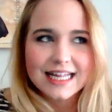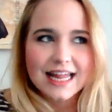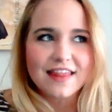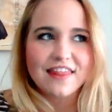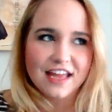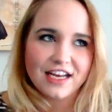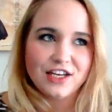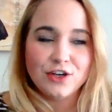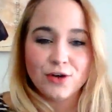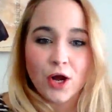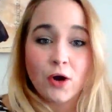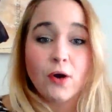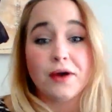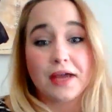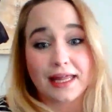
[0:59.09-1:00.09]
then
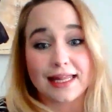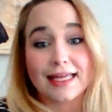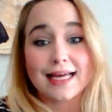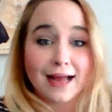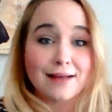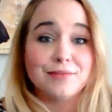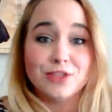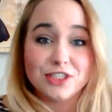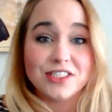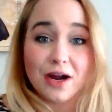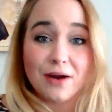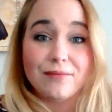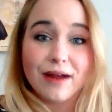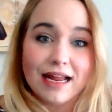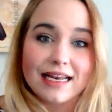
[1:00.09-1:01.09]
okay, like I'm just not
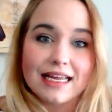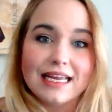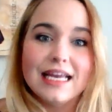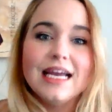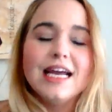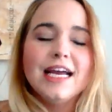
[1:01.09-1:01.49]
ready.